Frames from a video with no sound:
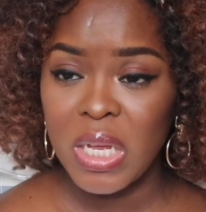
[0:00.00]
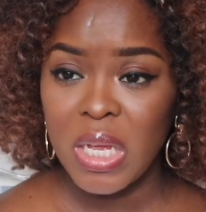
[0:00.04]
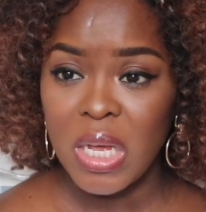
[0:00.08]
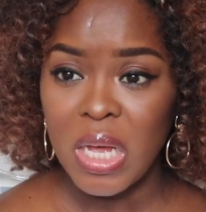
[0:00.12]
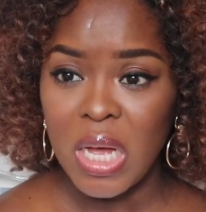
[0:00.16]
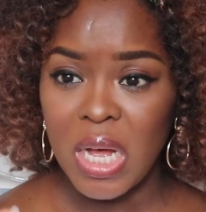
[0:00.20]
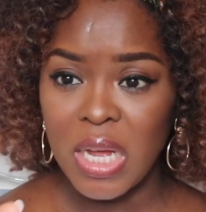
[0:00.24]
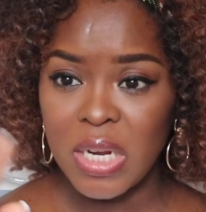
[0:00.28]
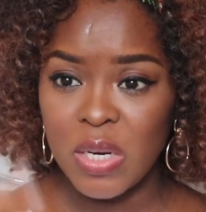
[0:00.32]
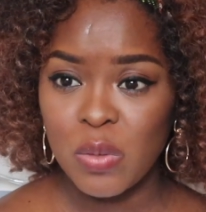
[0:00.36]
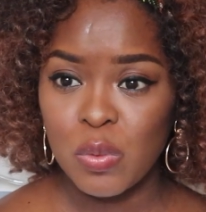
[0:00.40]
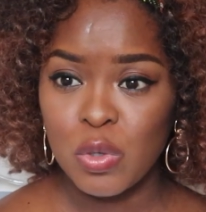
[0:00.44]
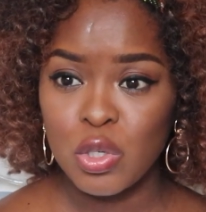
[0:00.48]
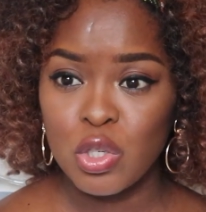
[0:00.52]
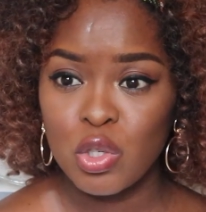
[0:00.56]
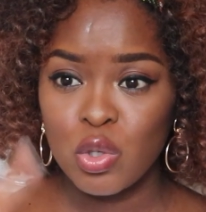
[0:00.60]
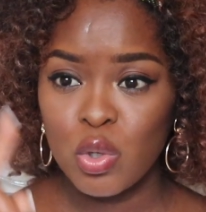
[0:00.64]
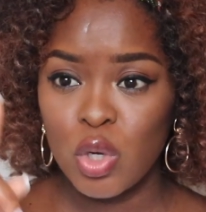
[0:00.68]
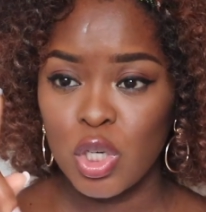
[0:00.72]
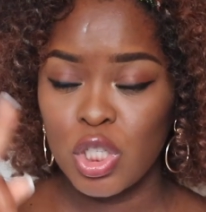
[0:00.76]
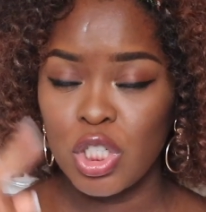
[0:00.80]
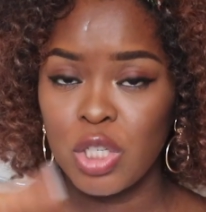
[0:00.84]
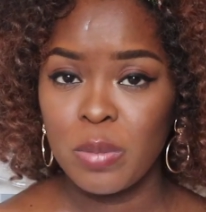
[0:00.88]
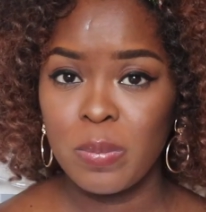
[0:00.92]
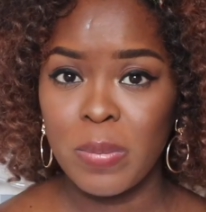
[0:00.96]
and he was
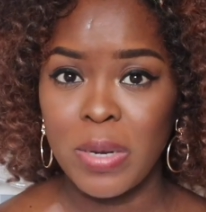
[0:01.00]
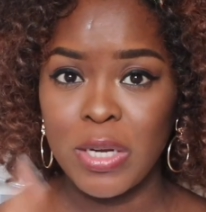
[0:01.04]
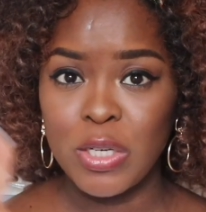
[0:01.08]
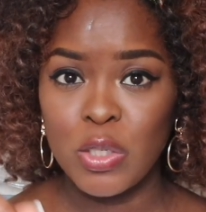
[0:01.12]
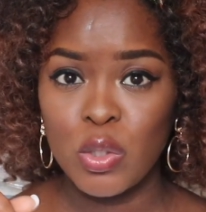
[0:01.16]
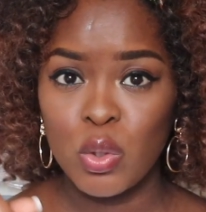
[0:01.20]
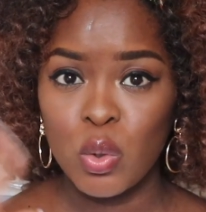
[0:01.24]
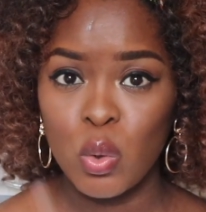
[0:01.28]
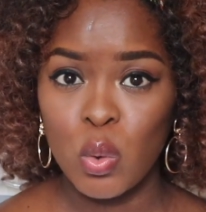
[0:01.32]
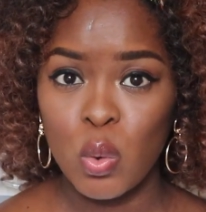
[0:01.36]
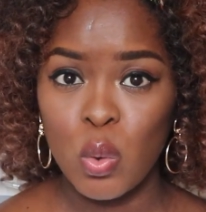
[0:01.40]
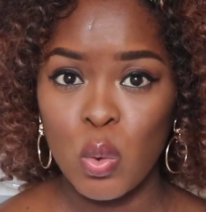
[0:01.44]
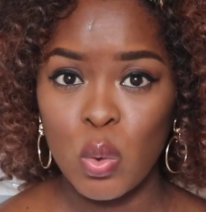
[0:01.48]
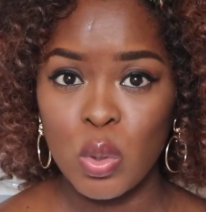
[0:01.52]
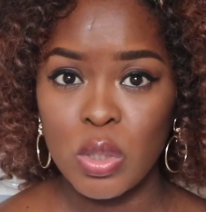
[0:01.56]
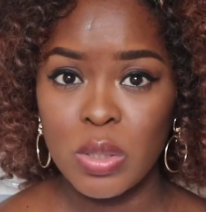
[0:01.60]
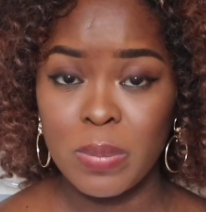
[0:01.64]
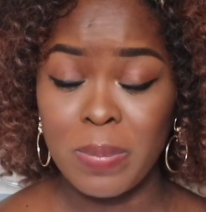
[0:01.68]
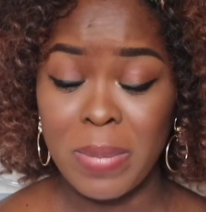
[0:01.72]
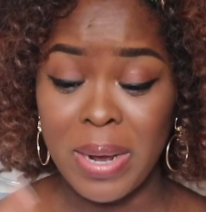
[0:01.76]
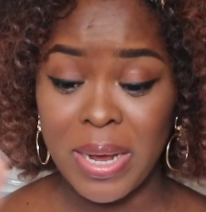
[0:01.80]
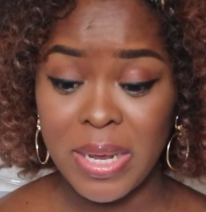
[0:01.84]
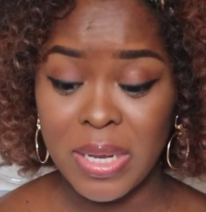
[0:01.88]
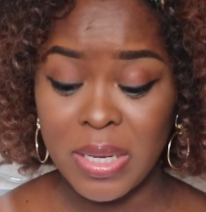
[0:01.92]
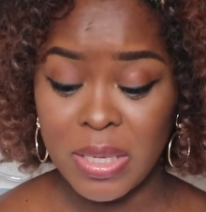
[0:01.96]
touching my toes,
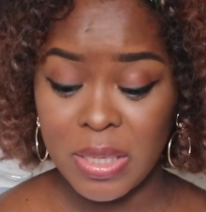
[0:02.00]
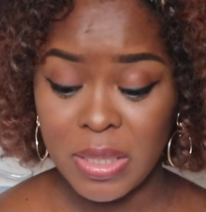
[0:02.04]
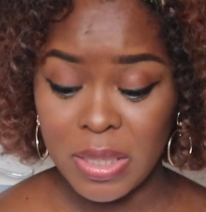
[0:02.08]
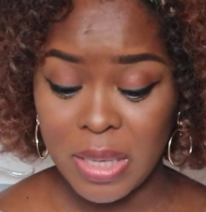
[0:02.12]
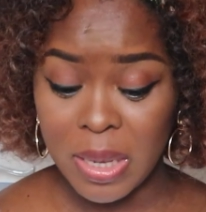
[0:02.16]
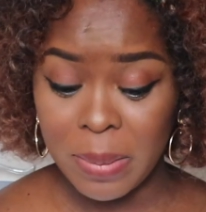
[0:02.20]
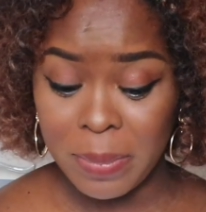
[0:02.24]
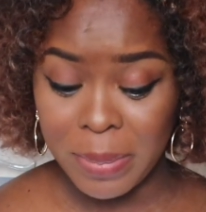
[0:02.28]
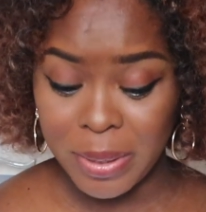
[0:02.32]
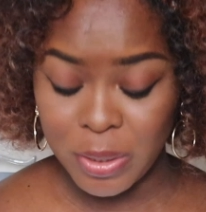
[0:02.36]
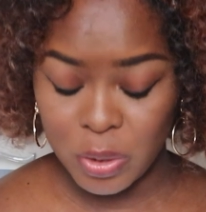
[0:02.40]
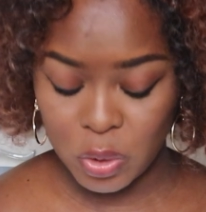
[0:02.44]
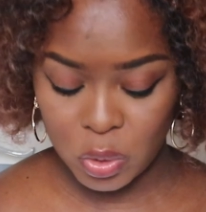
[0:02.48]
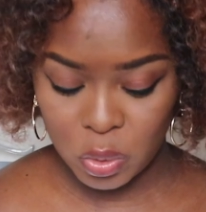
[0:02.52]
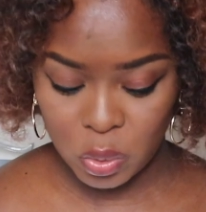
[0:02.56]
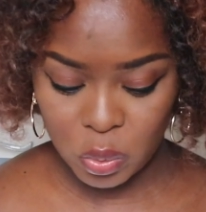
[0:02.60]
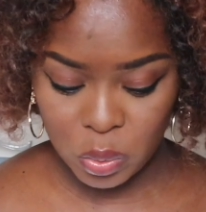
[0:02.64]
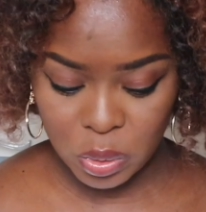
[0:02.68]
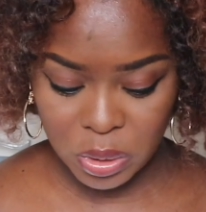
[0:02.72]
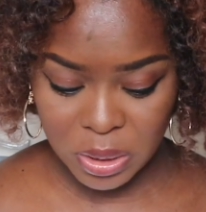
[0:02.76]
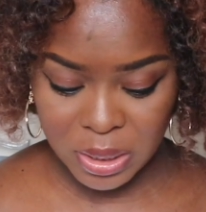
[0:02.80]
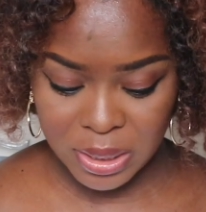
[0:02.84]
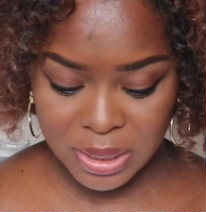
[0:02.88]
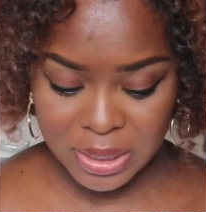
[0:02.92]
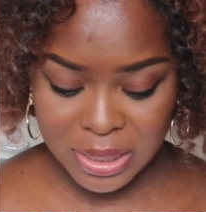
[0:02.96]
my
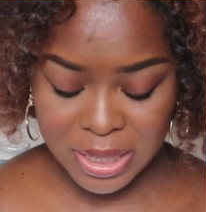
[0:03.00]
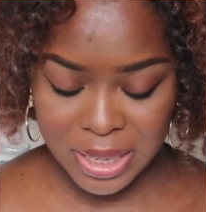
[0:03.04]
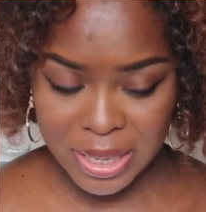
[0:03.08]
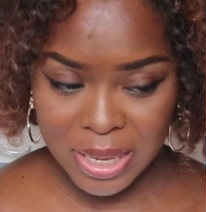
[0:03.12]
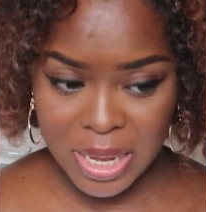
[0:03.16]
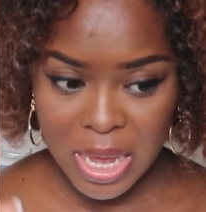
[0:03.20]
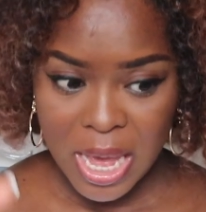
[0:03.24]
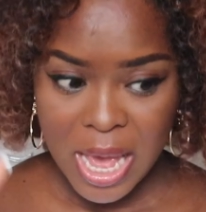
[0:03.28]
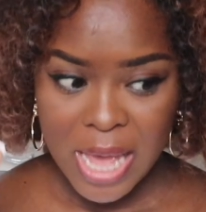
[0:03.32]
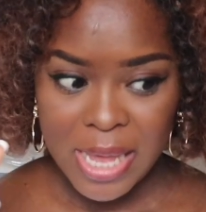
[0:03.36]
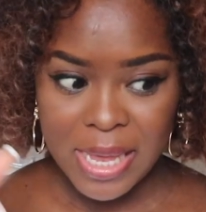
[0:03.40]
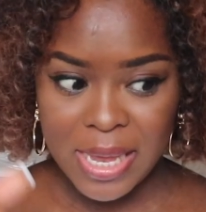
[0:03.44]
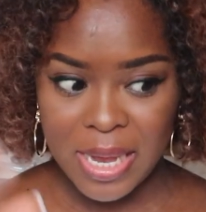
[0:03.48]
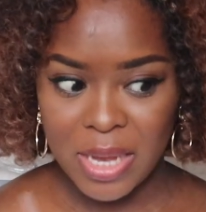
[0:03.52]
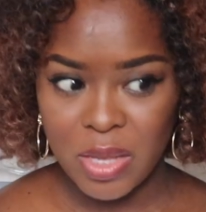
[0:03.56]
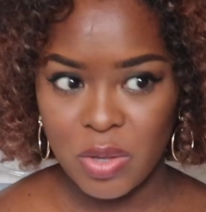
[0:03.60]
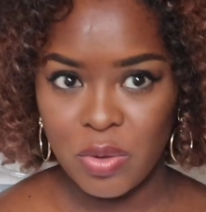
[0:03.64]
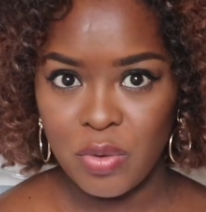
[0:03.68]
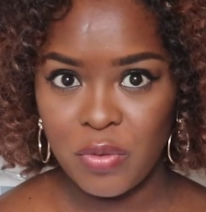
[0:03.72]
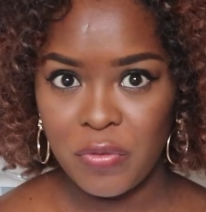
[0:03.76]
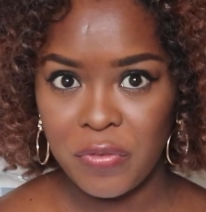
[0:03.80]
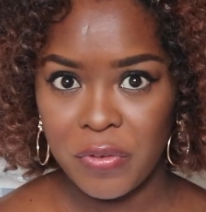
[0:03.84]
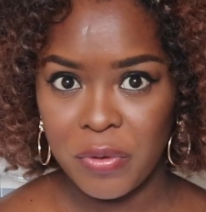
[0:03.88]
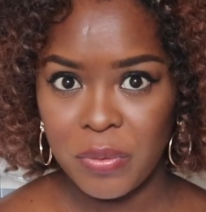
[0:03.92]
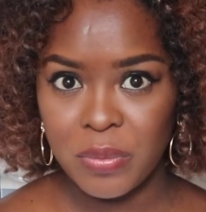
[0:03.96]
toes, and he's like, can
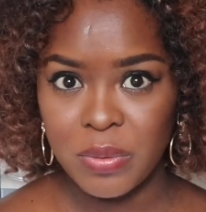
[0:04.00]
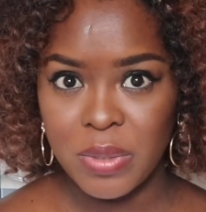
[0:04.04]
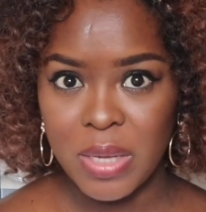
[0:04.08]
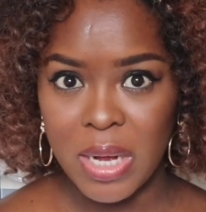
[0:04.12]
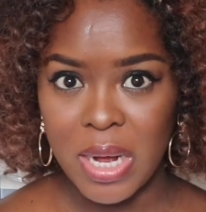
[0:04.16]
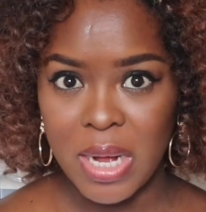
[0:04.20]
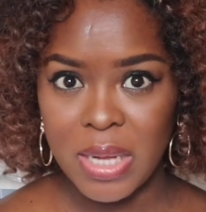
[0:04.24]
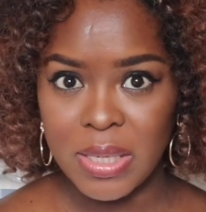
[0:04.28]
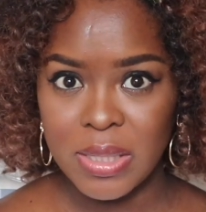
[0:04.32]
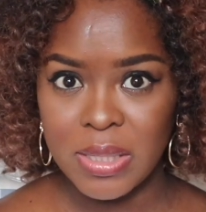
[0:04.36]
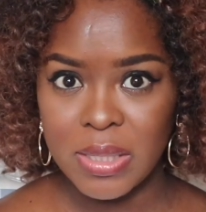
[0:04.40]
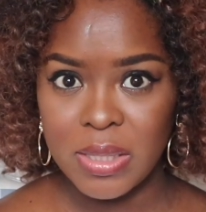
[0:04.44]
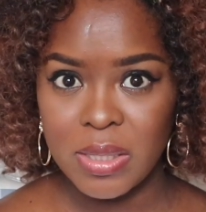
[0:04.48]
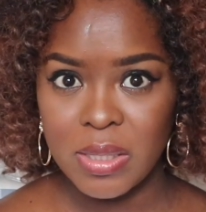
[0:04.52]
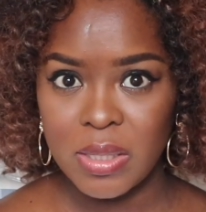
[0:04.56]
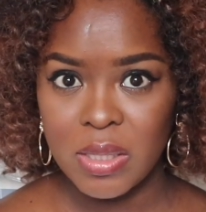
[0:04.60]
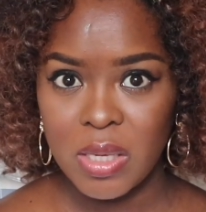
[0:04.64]
you feel that?